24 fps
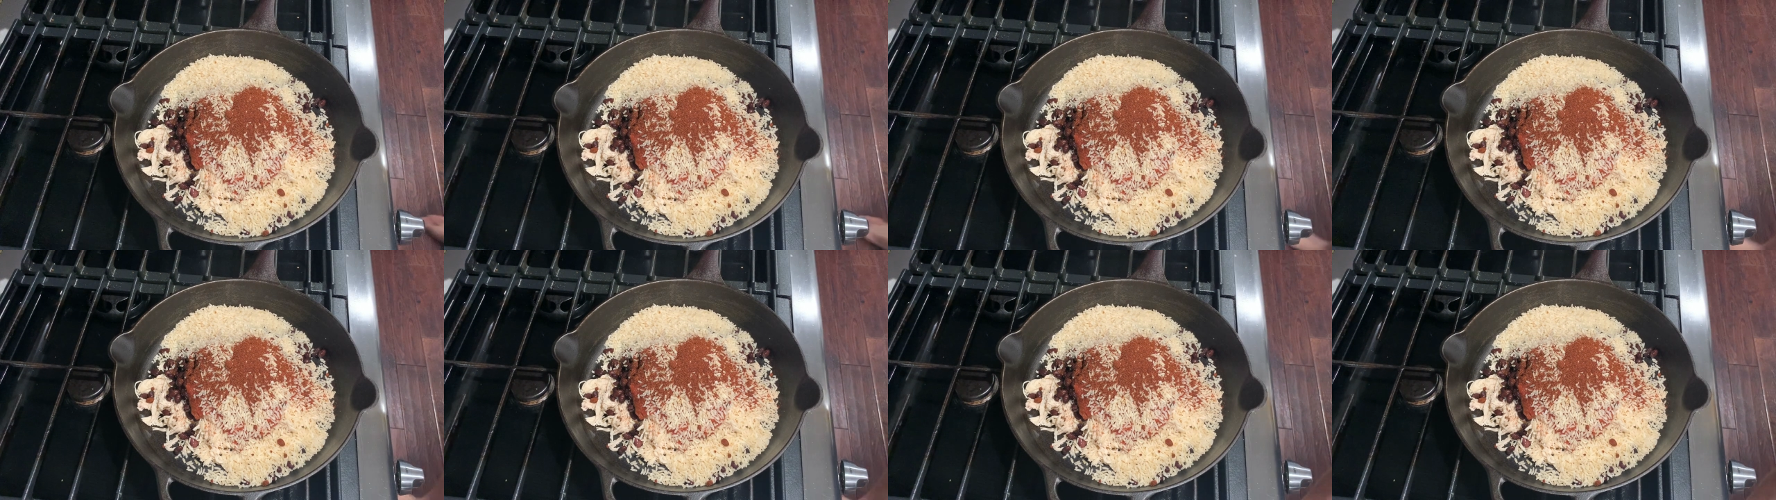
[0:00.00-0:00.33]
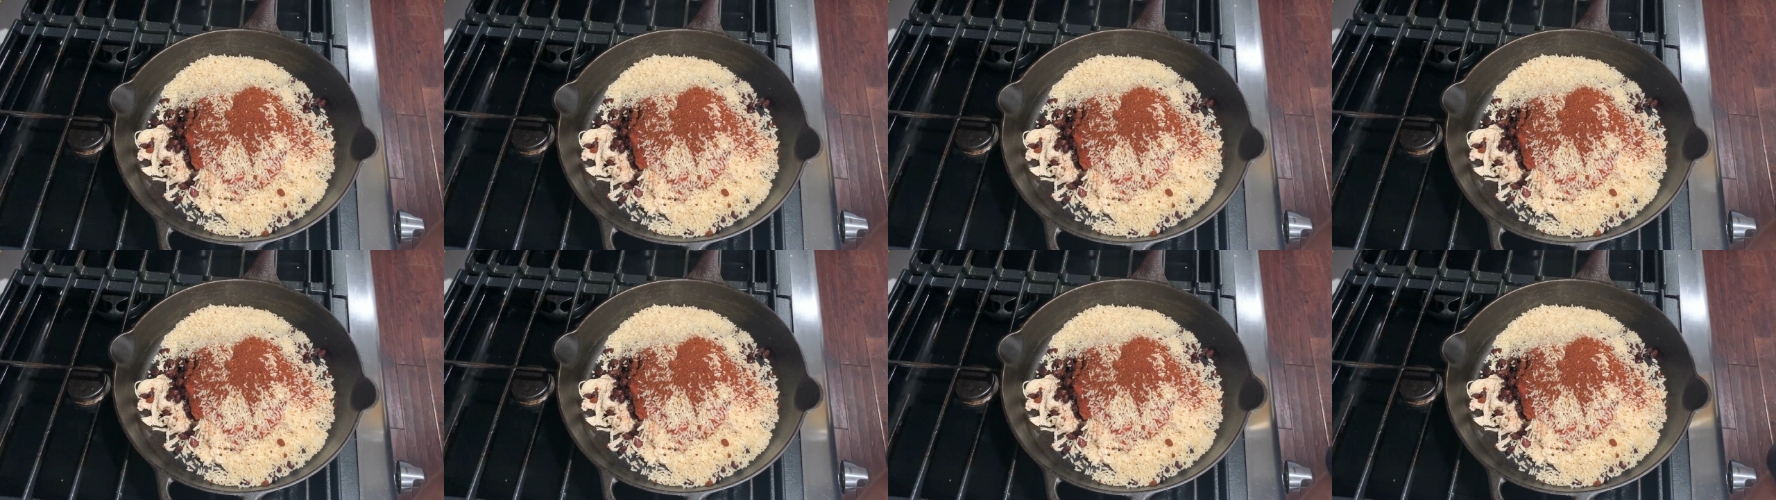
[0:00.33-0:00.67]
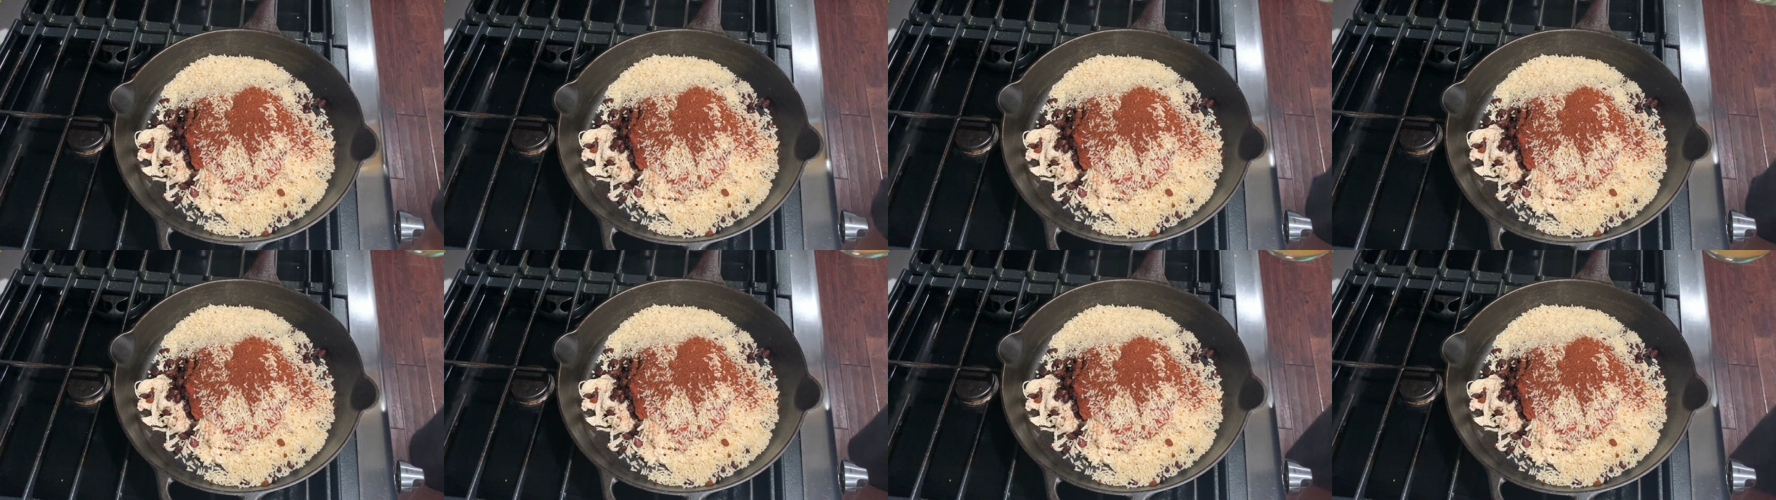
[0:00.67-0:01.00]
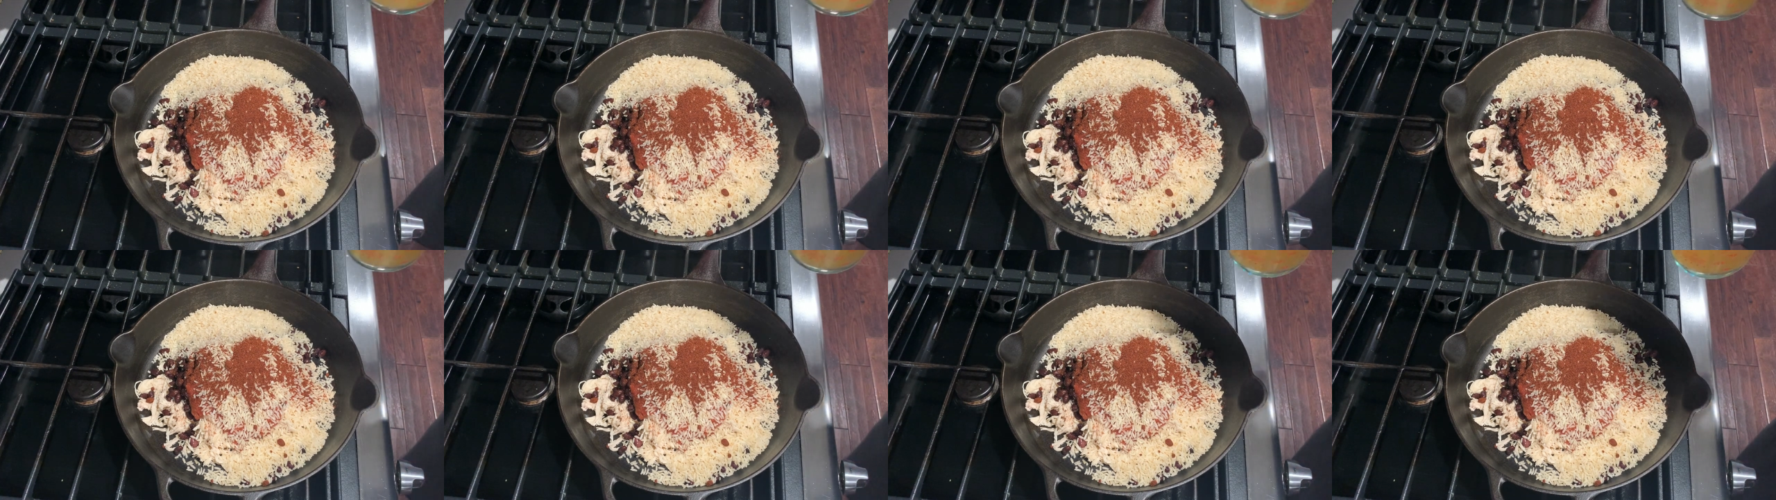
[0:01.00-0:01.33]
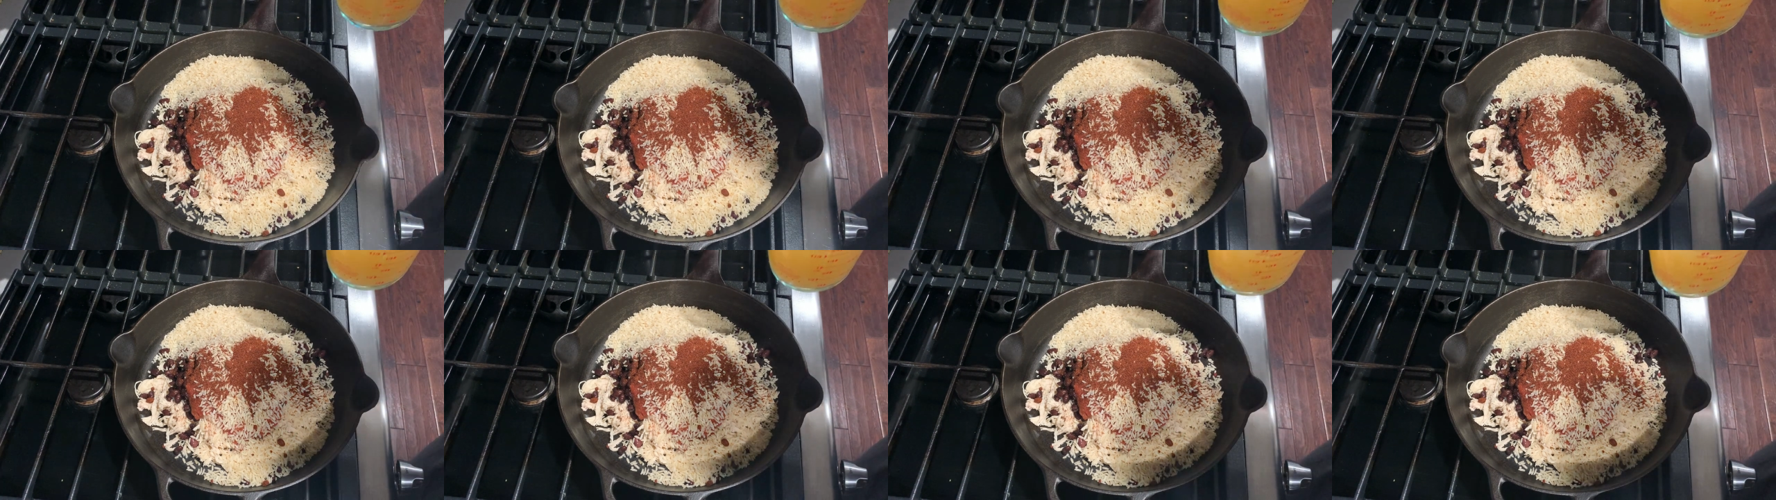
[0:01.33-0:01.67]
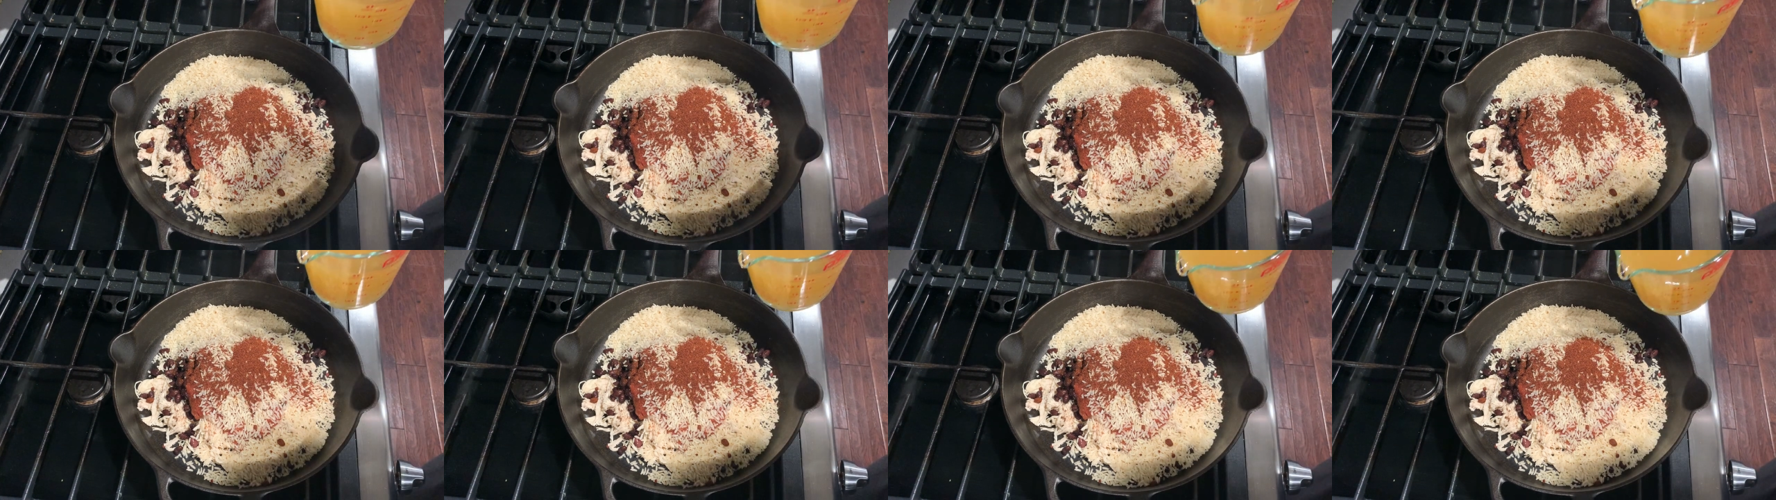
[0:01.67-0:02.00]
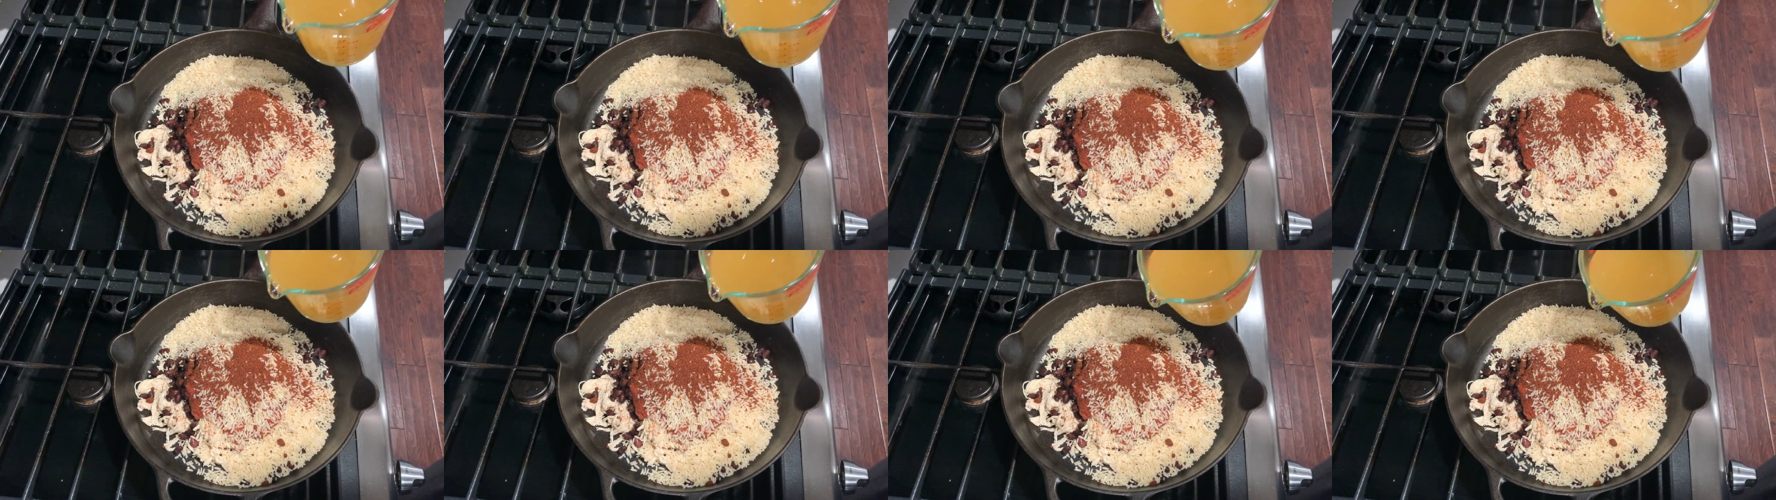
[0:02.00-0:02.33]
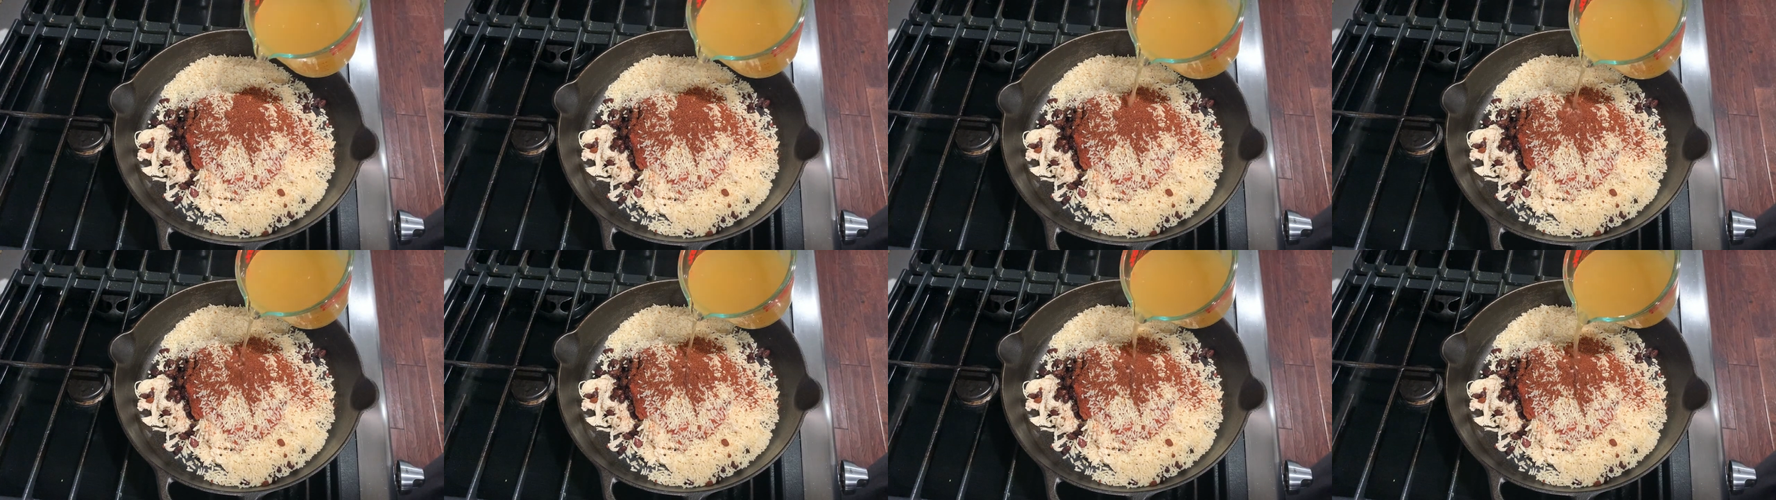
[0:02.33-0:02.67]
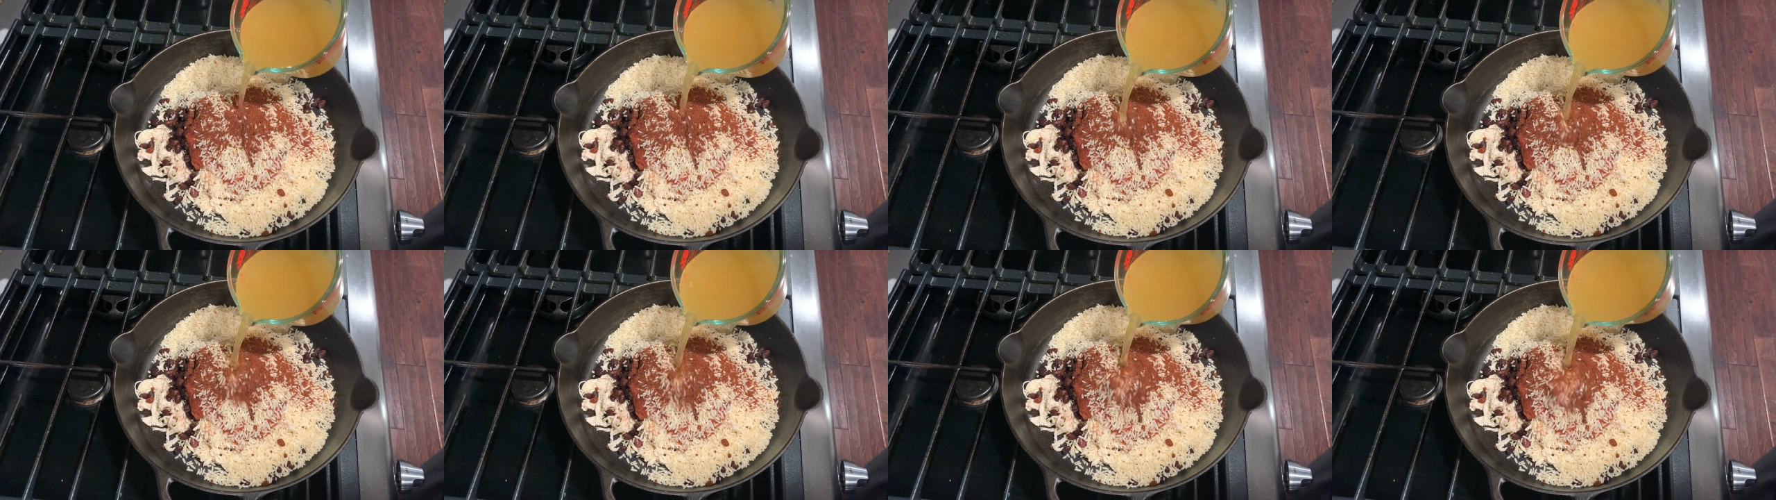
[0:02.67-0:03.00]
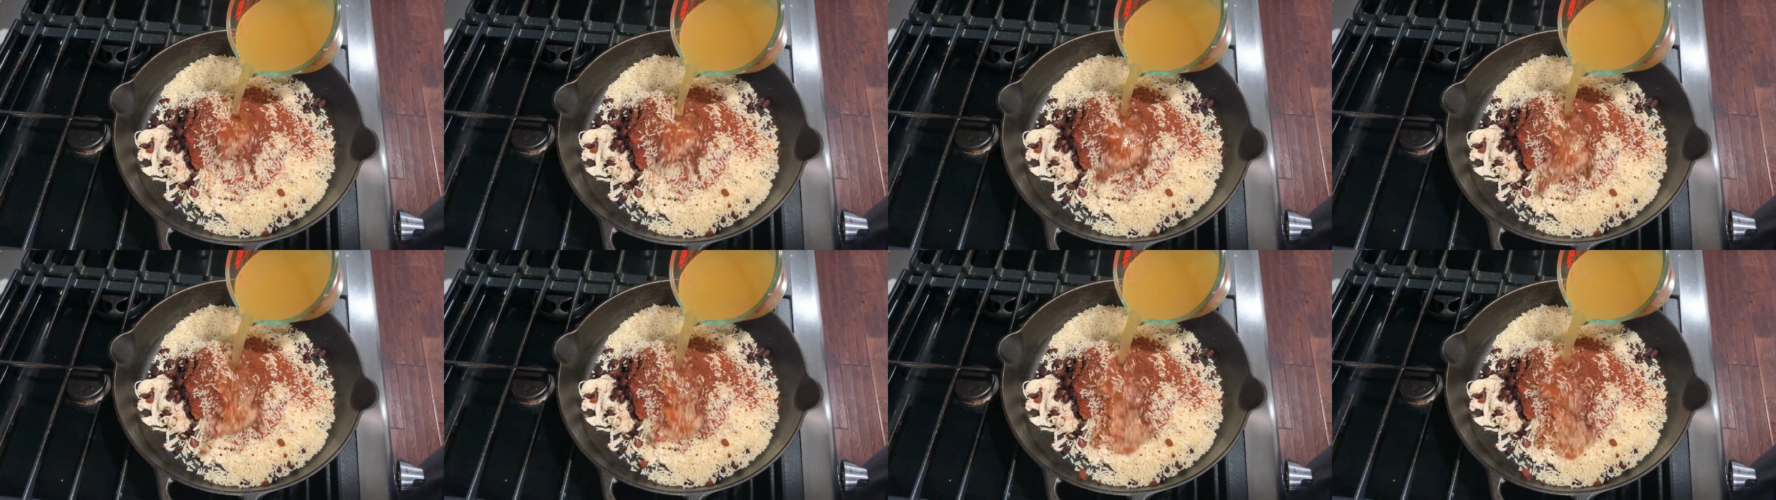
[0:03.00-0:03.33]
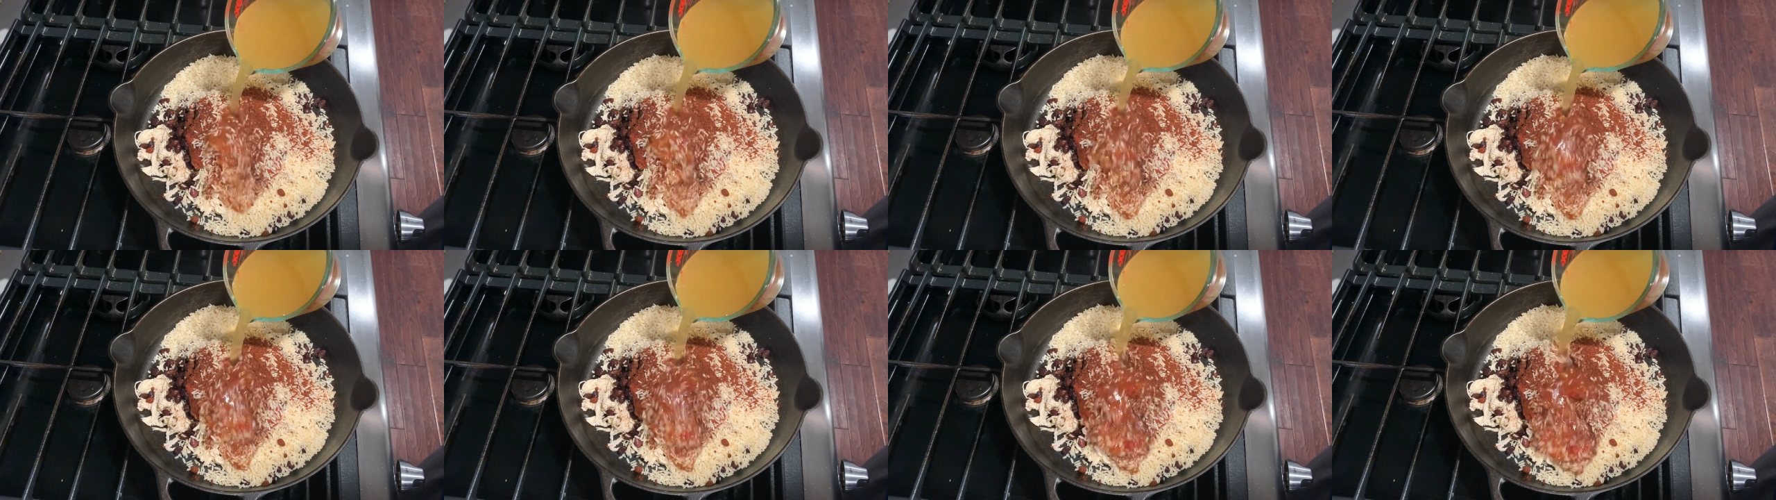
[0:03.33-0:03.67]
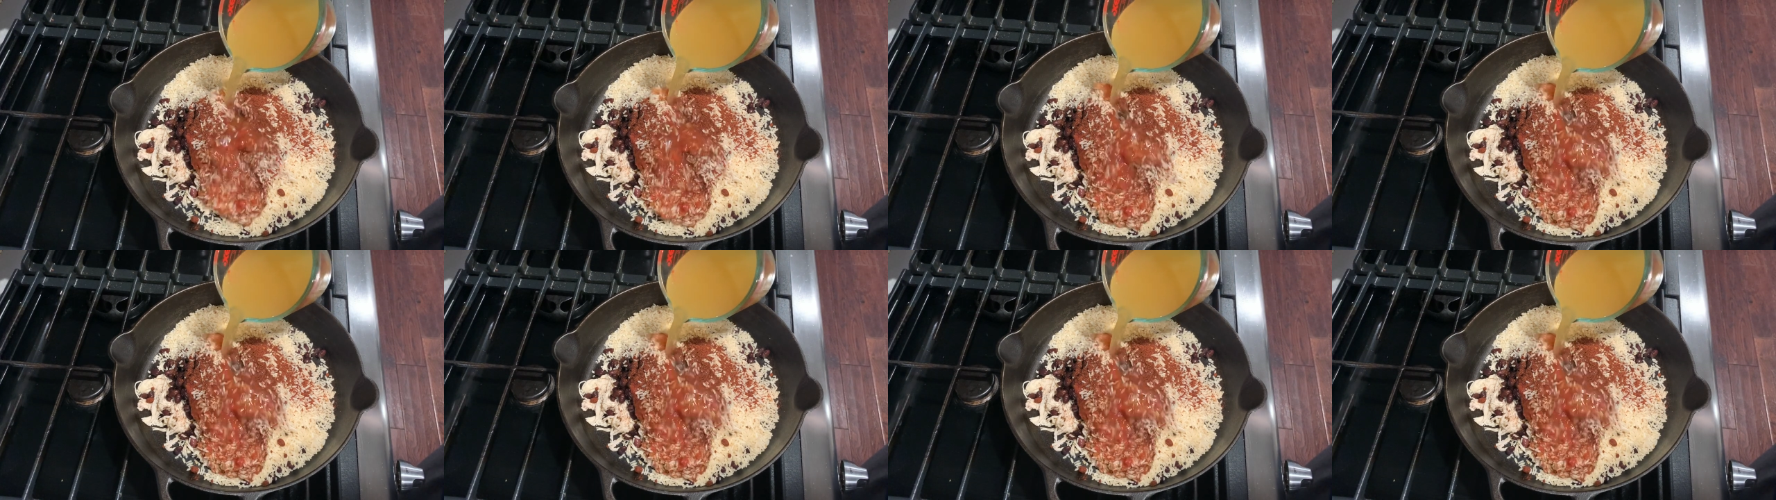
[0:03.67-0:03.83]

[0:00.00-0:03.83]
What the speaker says: No face is visible, so there are no lips to read.